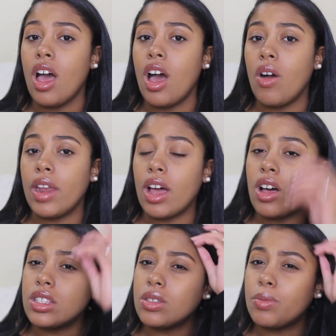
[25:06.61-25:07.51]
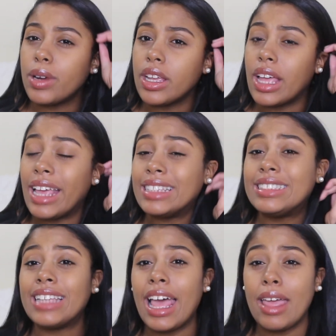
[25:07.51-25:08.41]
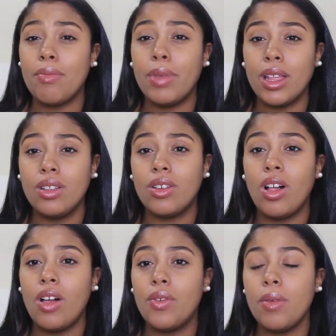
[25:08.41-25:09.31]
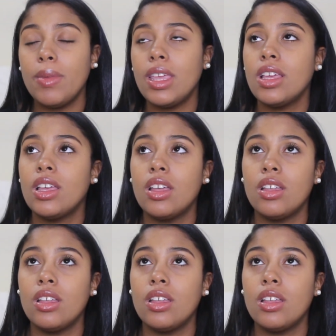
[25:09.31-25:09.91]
Oh, and I also bring a satin pillow cloth with me,